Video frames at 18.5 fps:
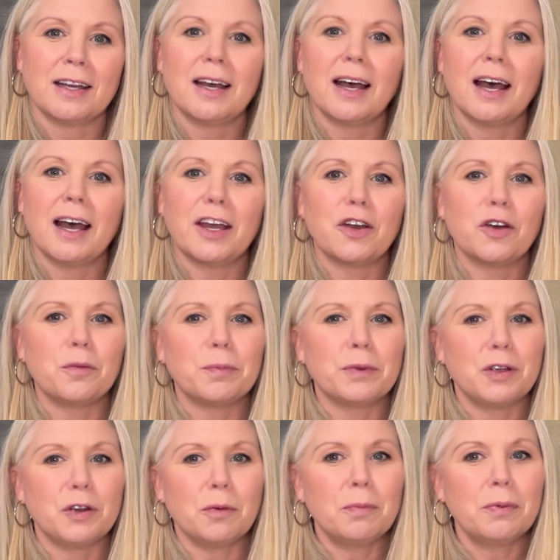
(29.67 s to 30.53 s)
I hope
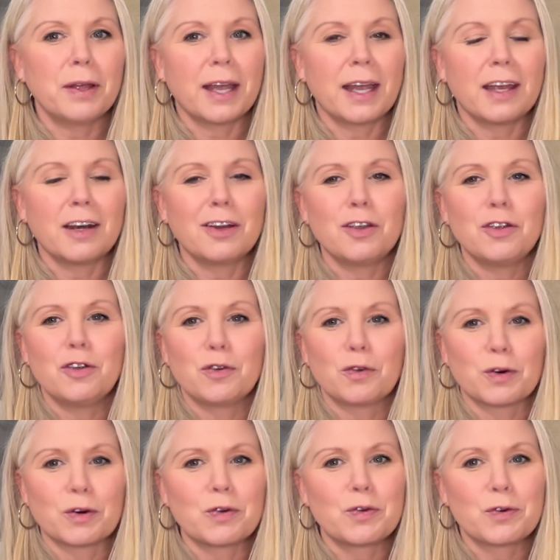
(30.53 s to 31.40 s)
you'll plan
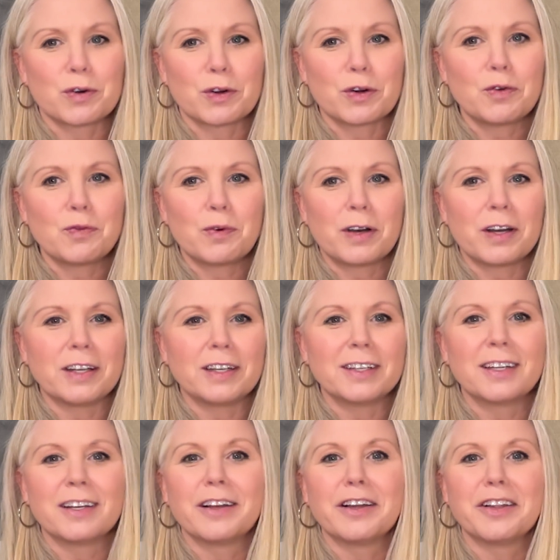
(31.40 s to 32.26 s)
your quarter
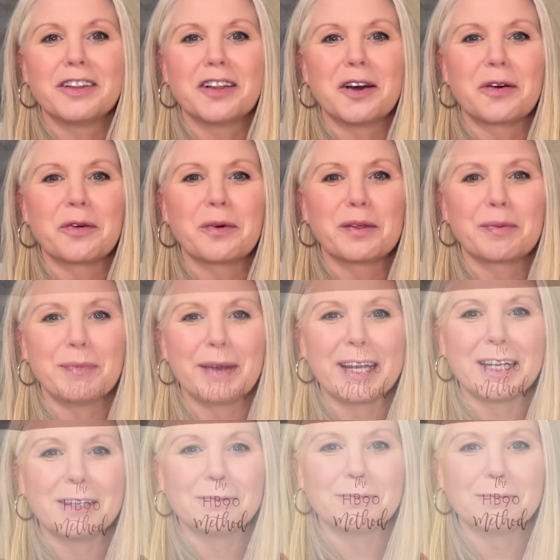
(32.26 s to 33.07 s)
1 along with me.